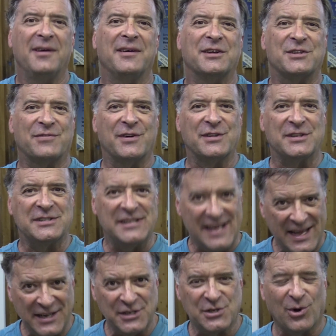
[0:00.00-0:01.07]
It's for the
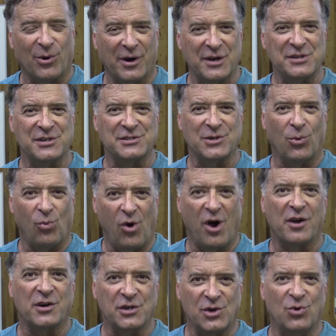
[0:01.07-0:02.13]
TIG torch. It's a
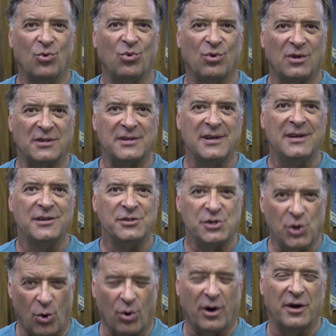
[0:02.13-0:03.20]
water-cooled
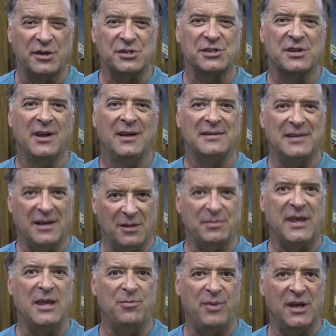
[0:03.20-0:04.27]
torch to help
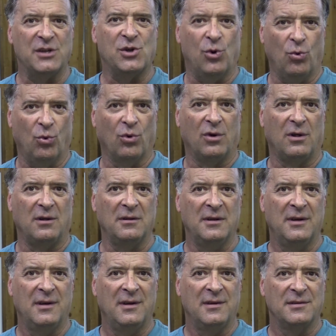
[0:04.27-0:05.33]
keep it cool
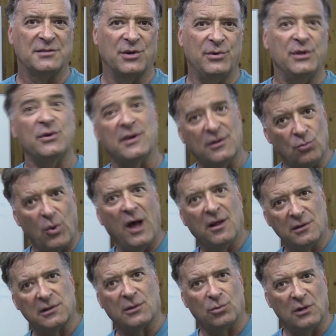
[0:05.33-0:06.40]
so you can
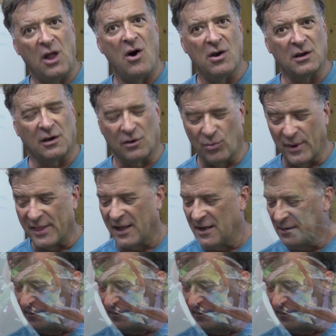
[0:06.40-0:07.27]
weld longer with it.